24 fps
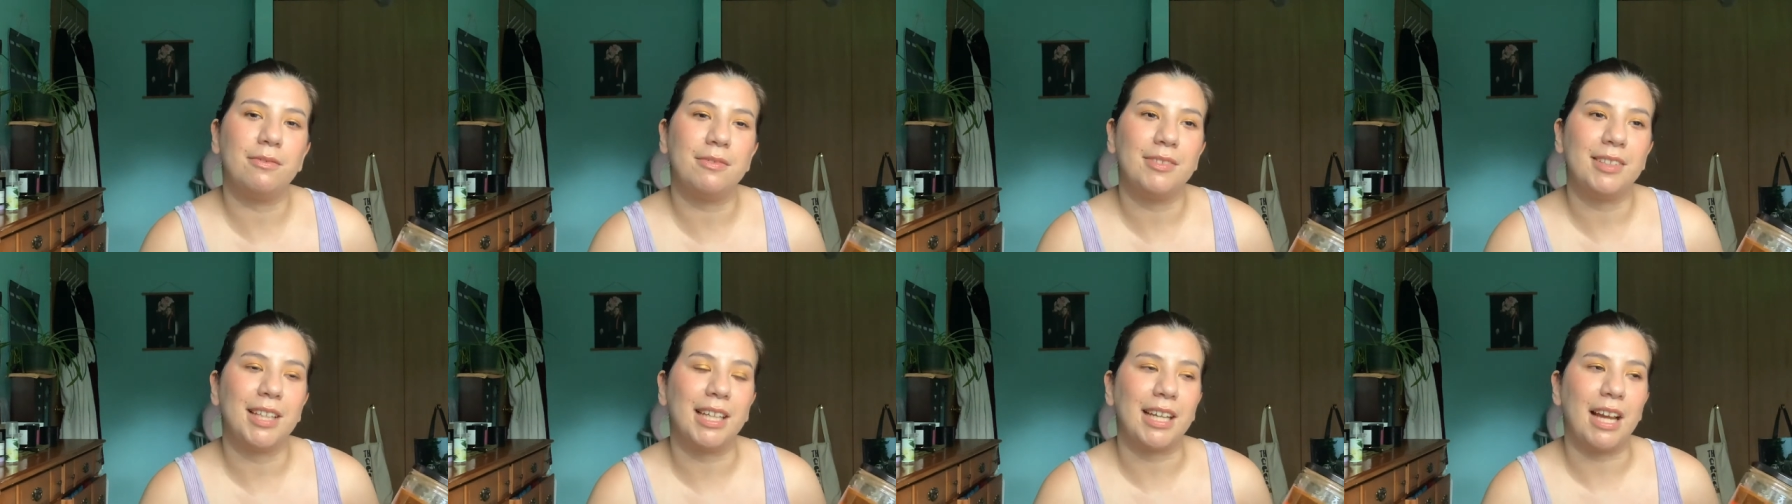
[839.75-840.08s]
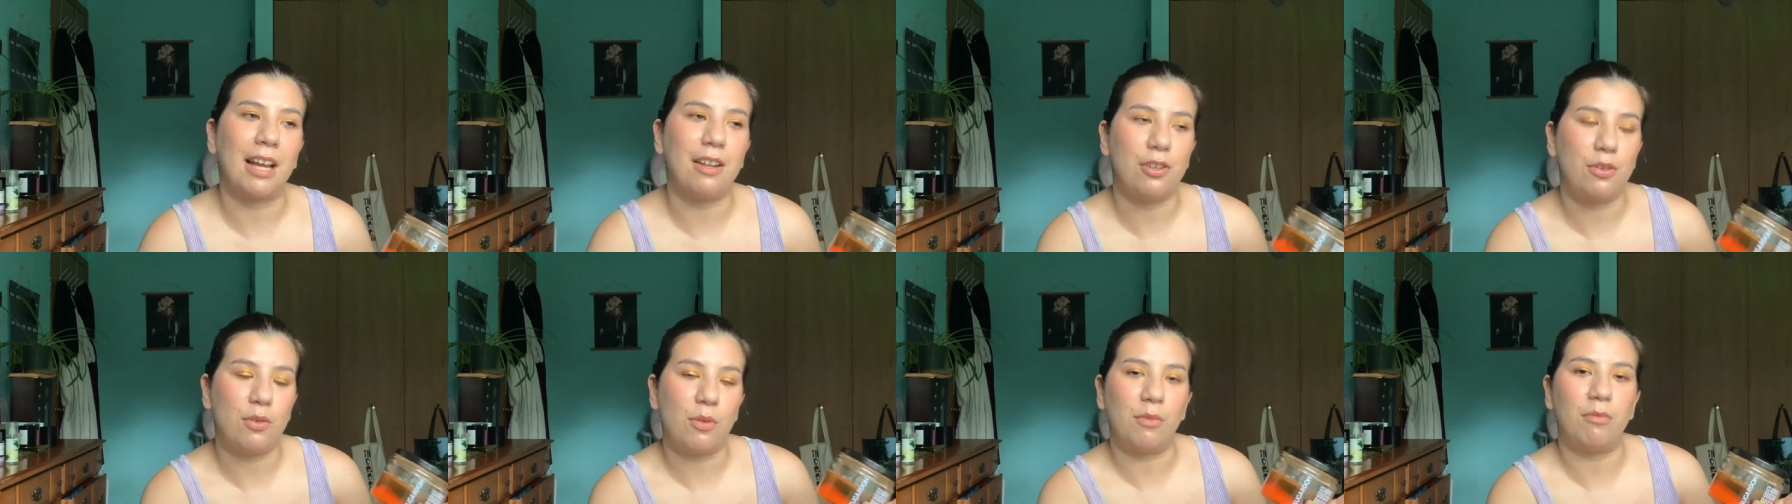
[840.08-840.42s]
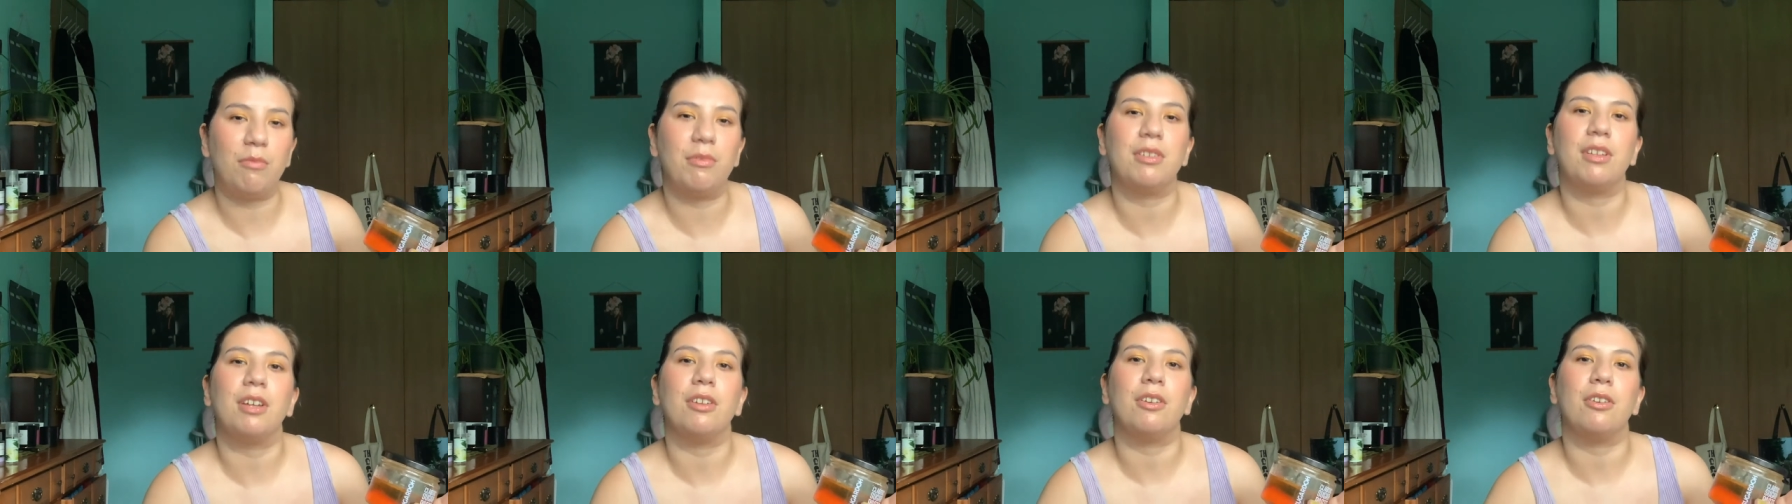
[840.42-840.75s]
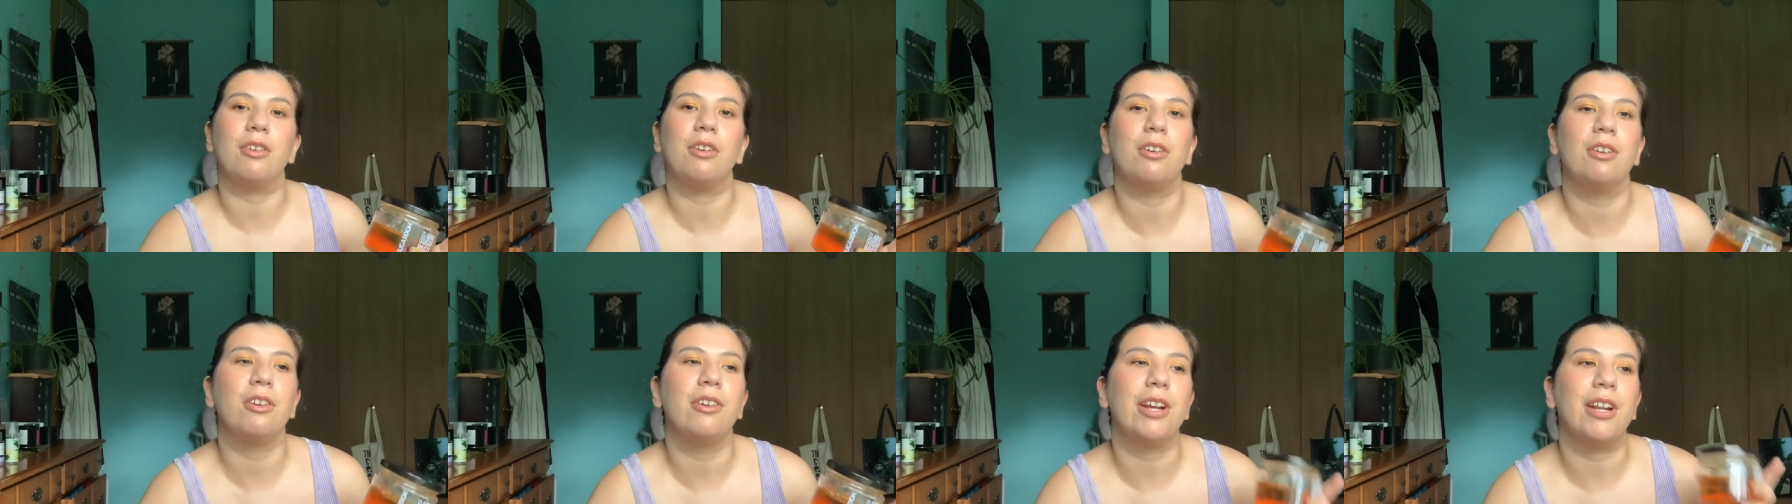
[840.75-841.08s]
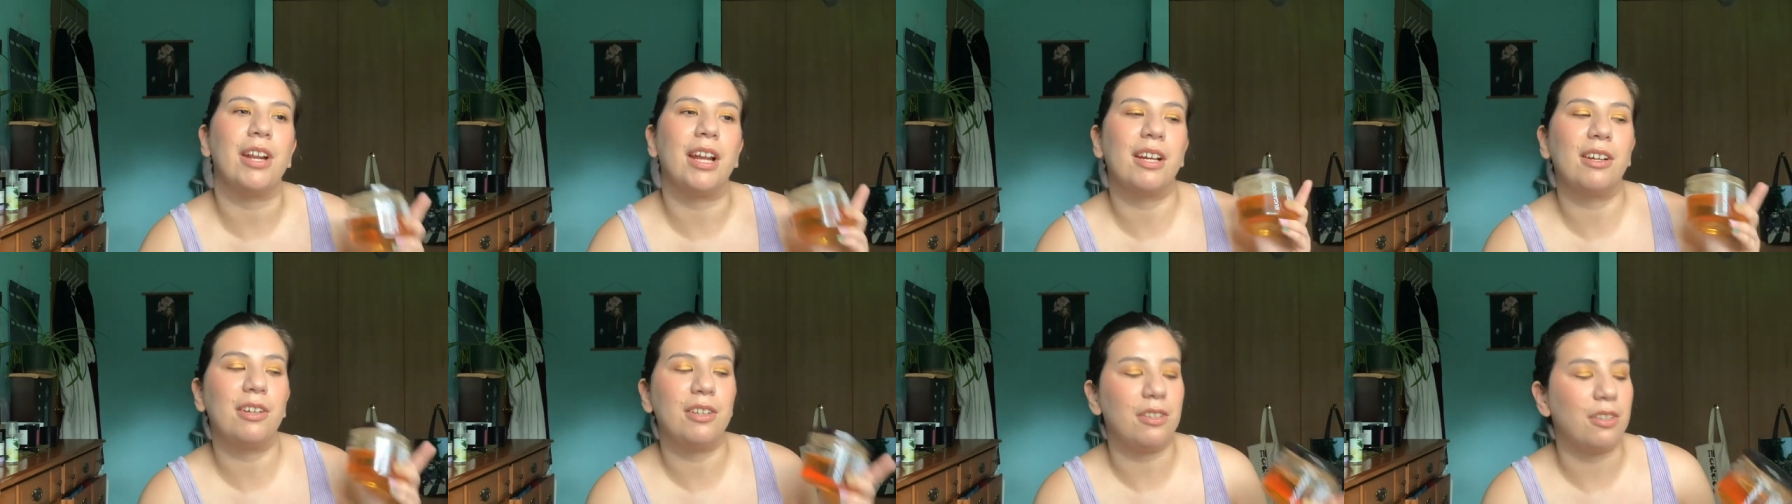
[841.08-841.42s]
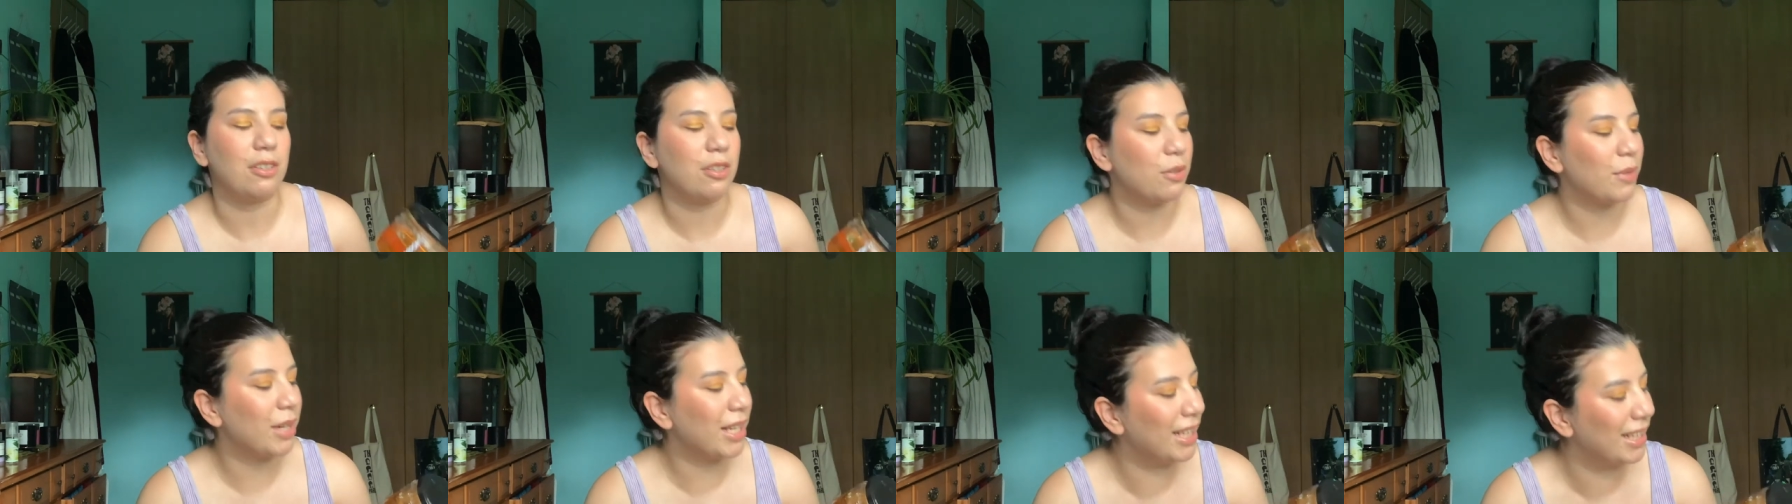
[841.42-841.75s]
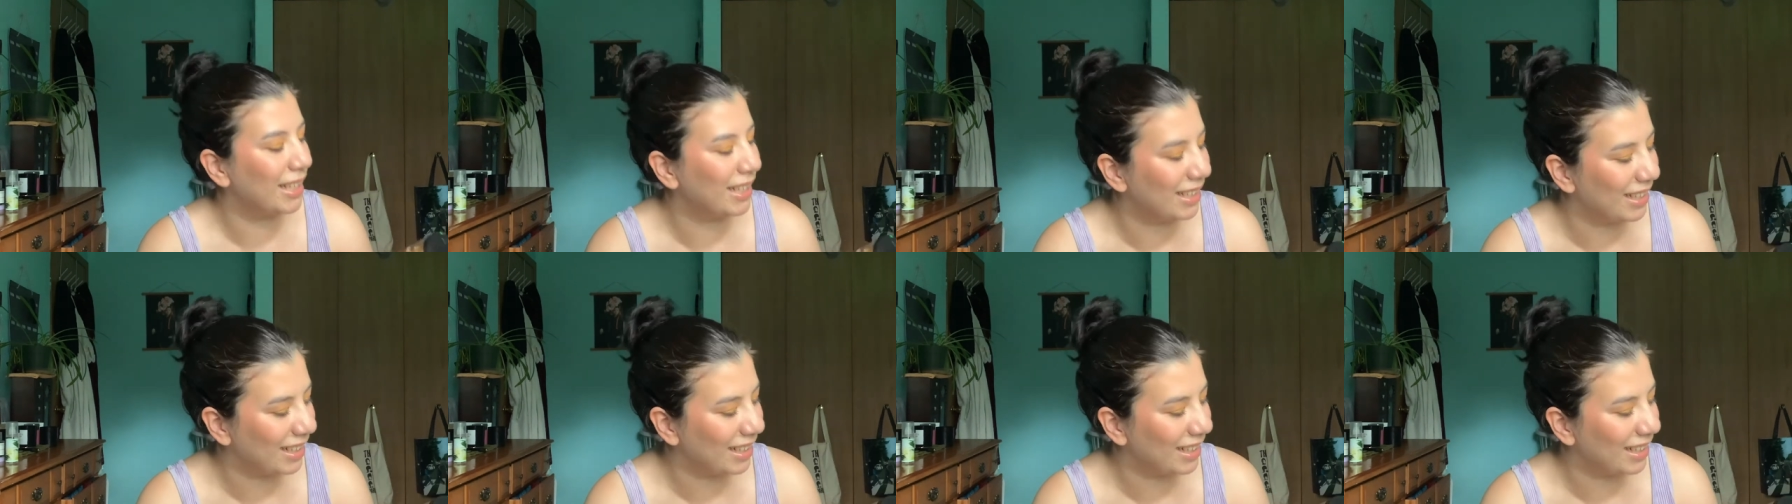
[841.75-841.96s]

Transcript: Like, I knew it was gonna hurt and I couldn't do it.